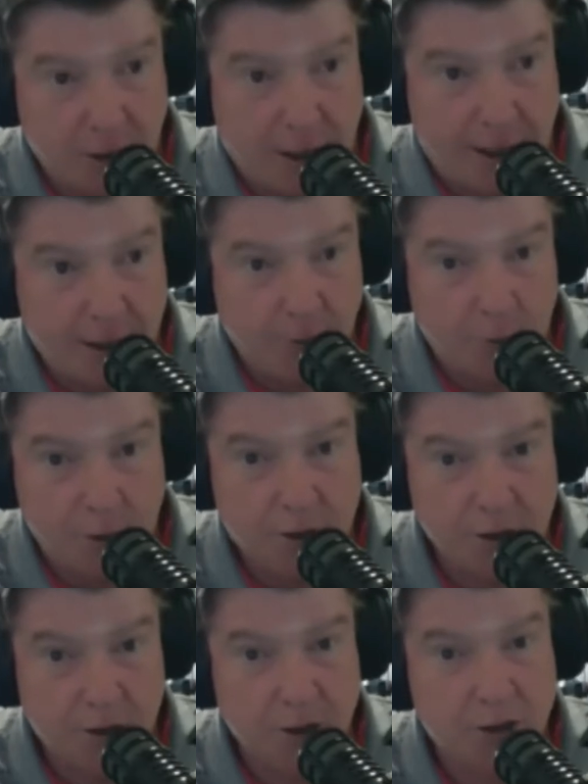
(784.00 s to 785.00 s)
anthem, which
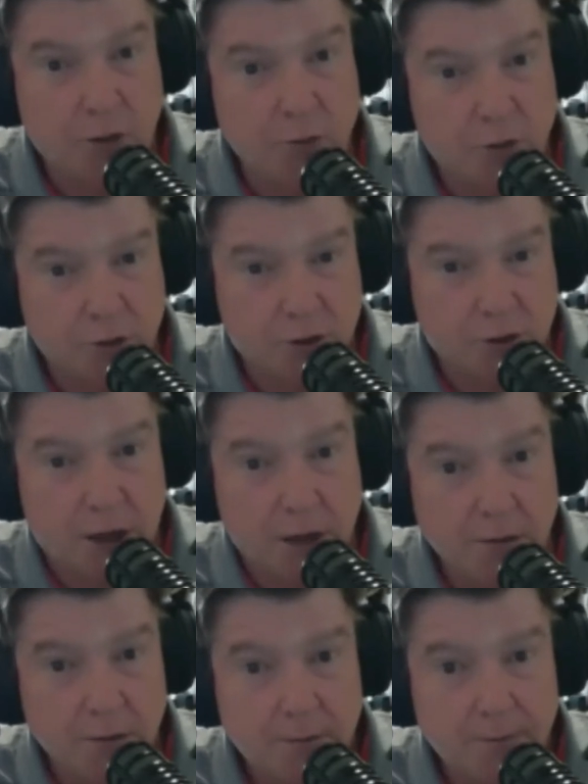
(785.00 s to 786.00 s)
is the soldier
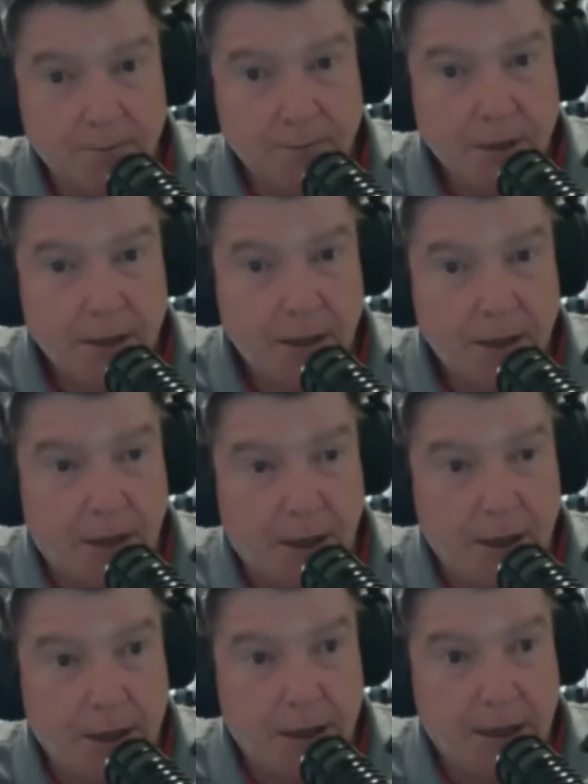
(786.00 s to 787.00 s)
song.
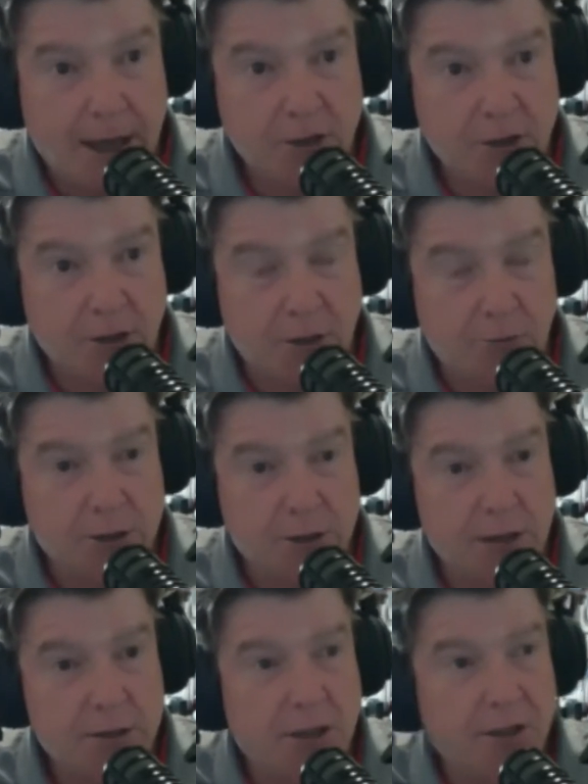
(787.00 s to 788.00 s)
It actually was
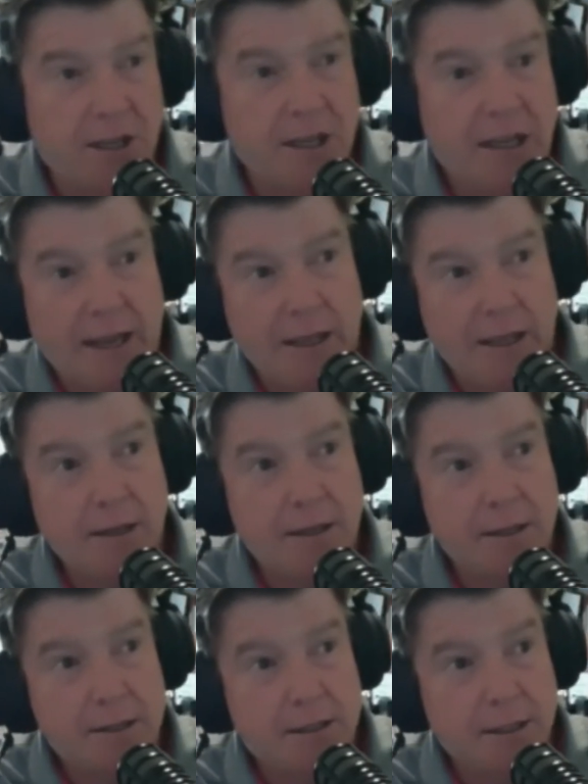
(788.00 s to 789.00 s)
not sung in Gaelic
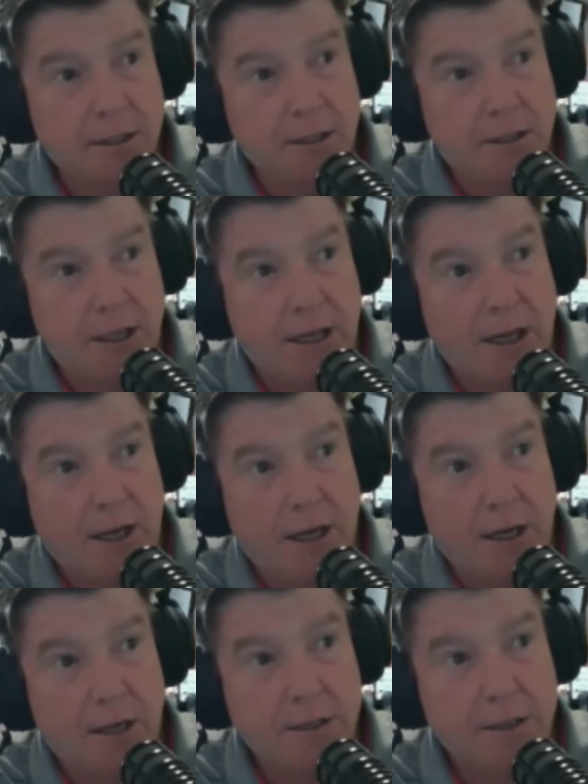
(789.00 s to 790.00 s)
until the
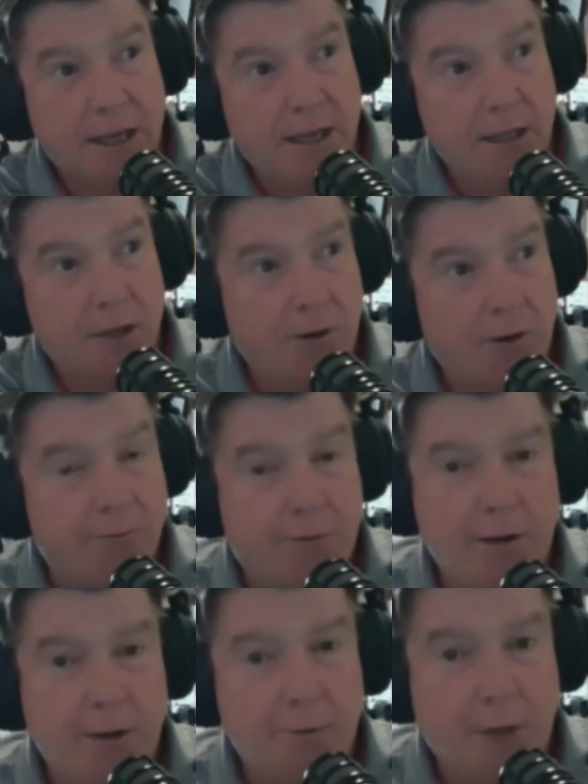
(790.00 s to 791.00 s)
Gaelic
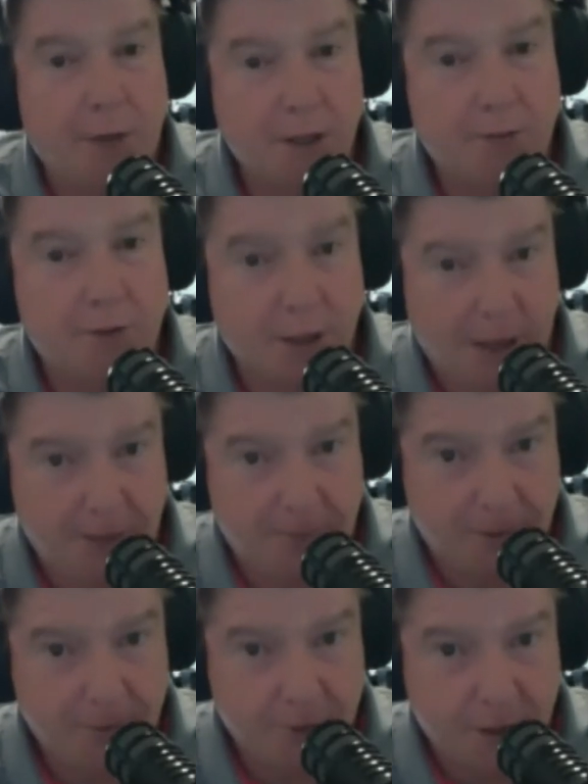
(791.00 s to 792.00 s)
referendum, I believe in the late
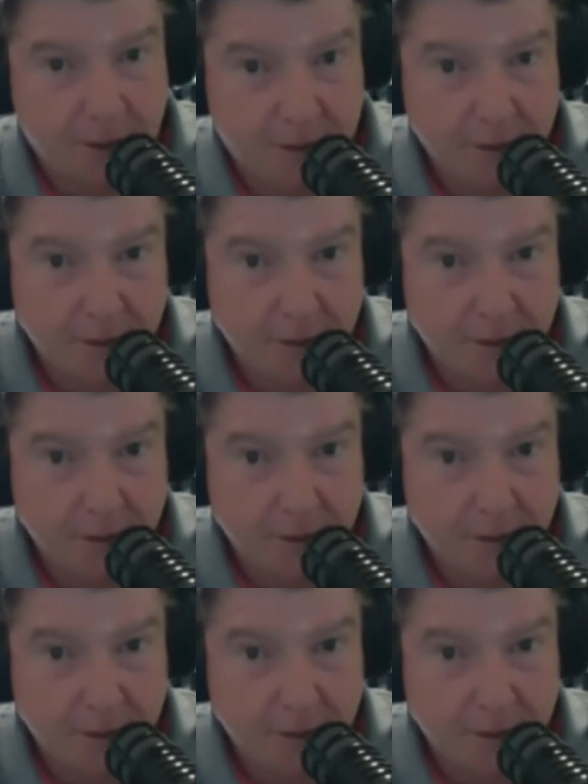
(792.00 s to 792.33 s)
50s,